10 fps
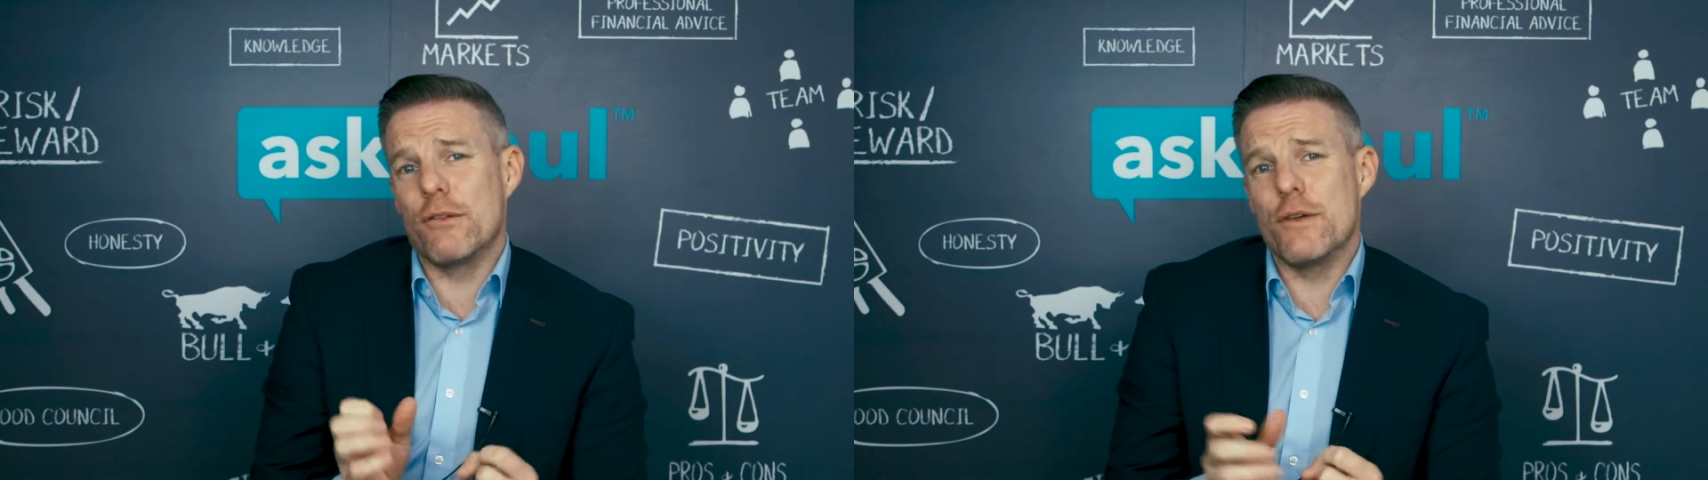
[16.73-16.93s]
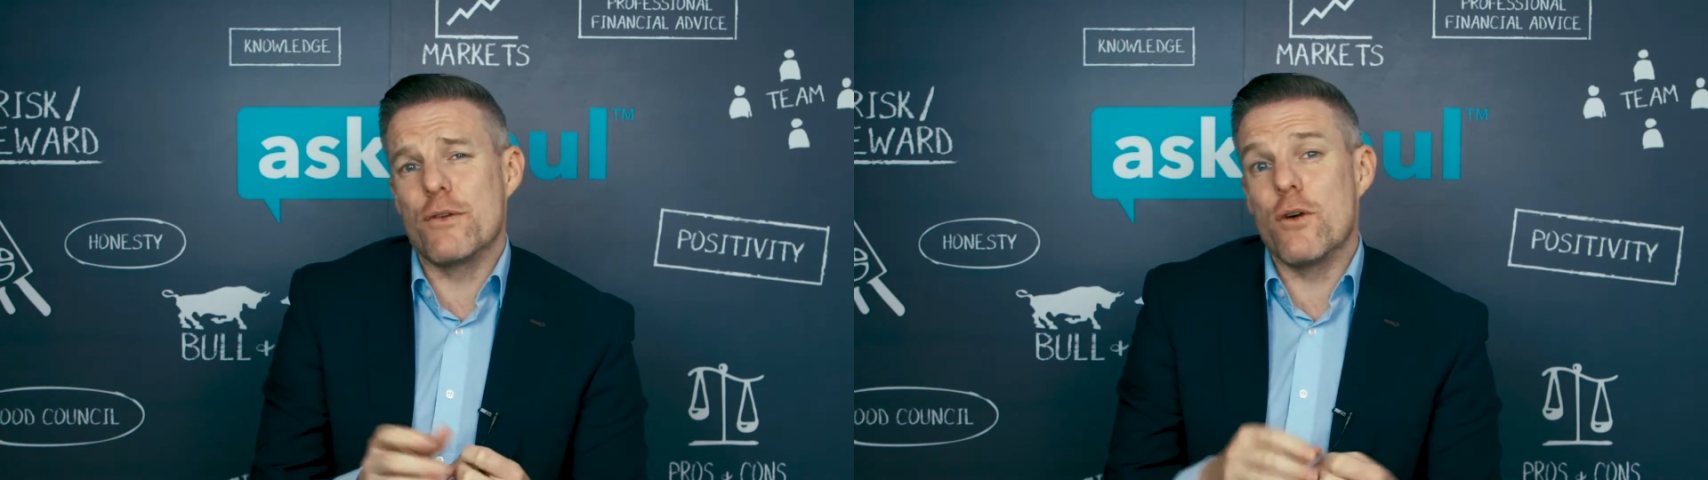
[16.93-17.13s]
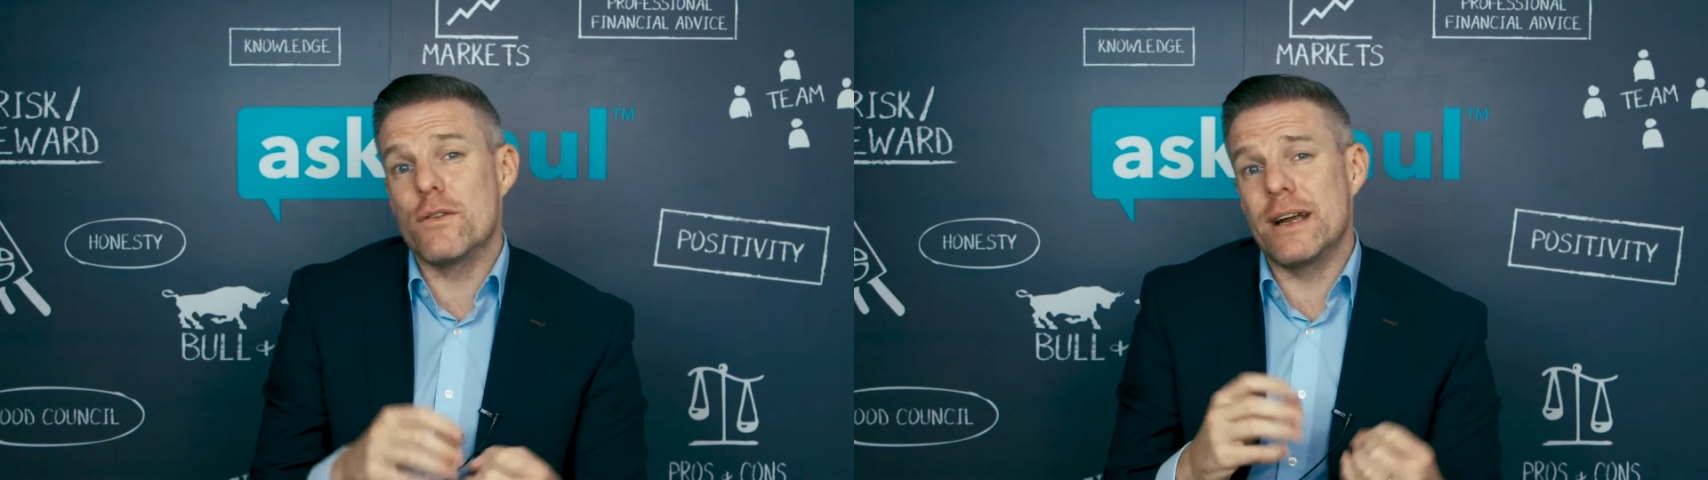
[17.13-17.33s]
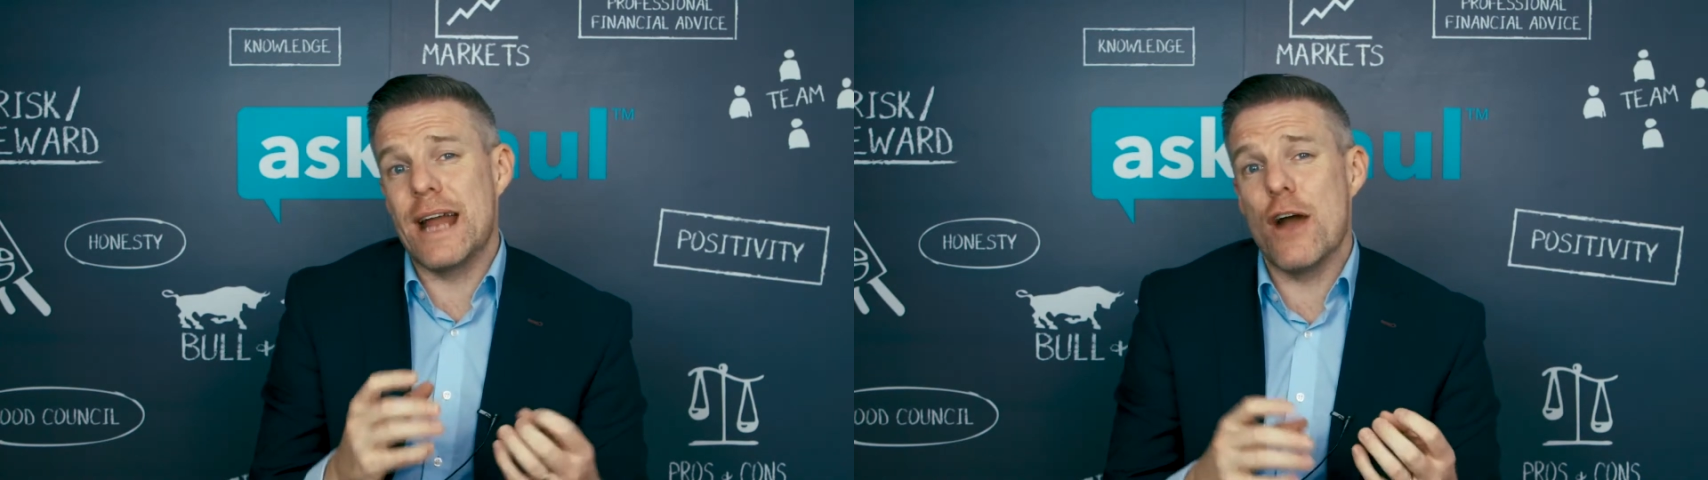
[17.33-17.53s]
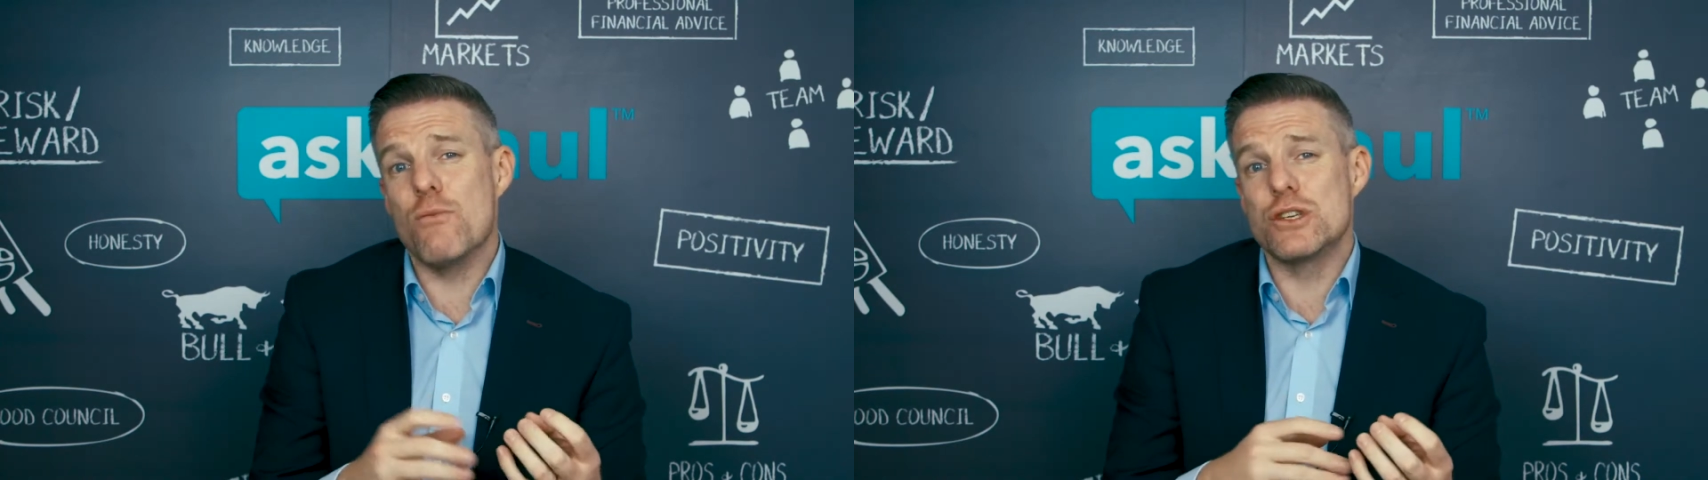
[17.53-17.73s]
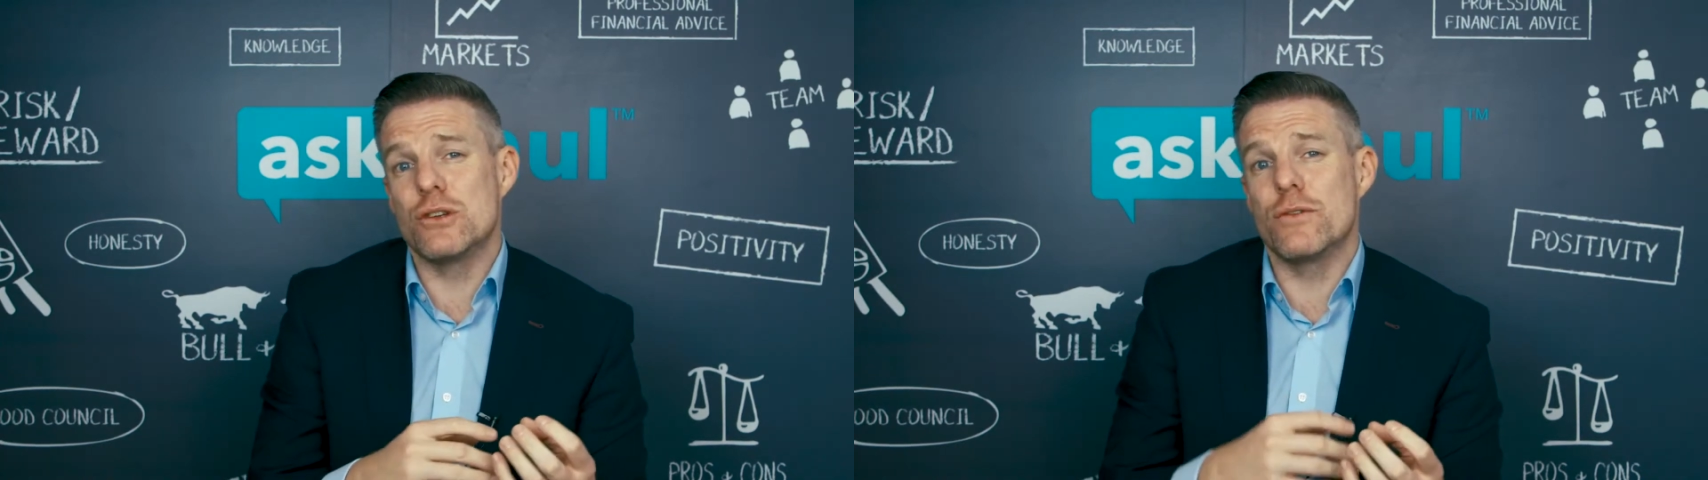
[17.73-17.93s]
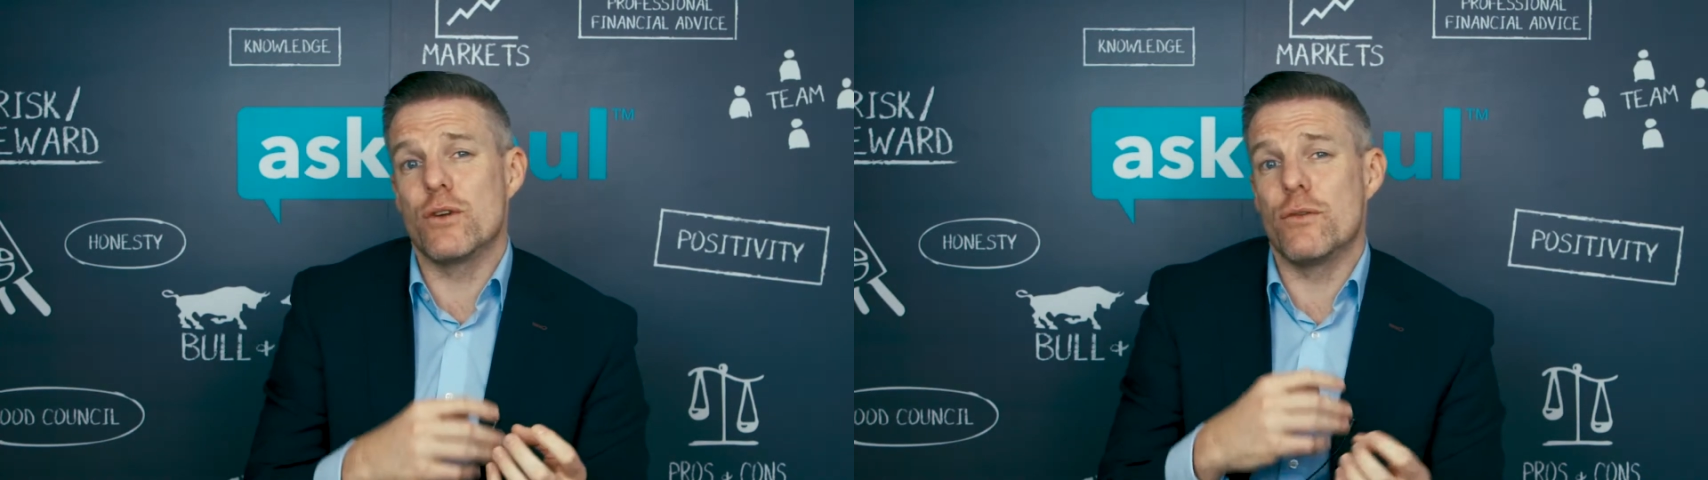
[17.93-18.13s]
life cover and how much life